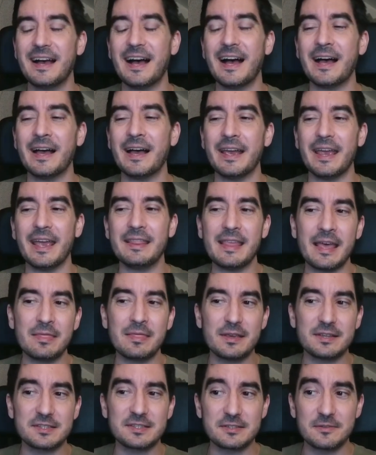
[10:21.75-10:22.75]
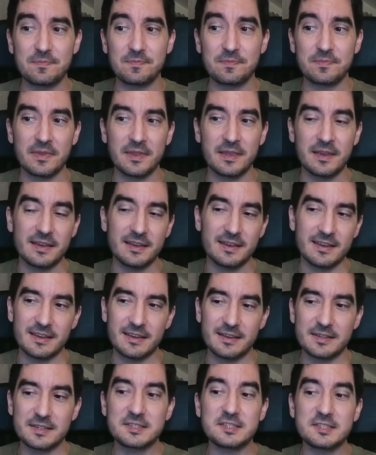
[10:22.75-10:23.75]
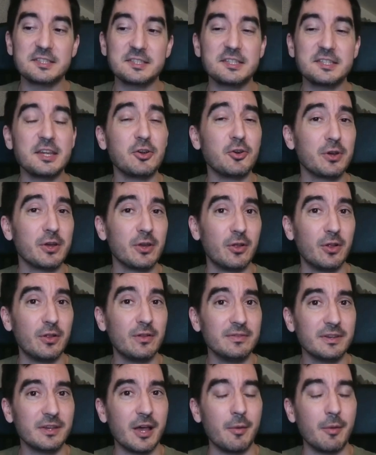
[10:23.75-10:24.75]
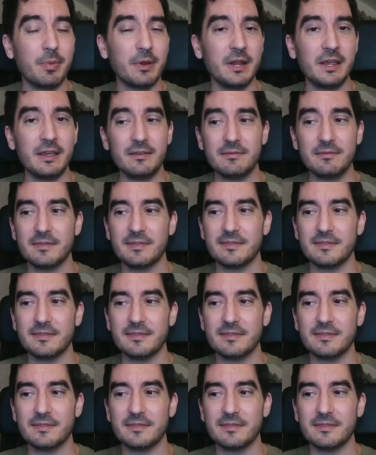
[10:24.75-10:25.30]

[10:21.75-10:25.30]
And then this cereal company,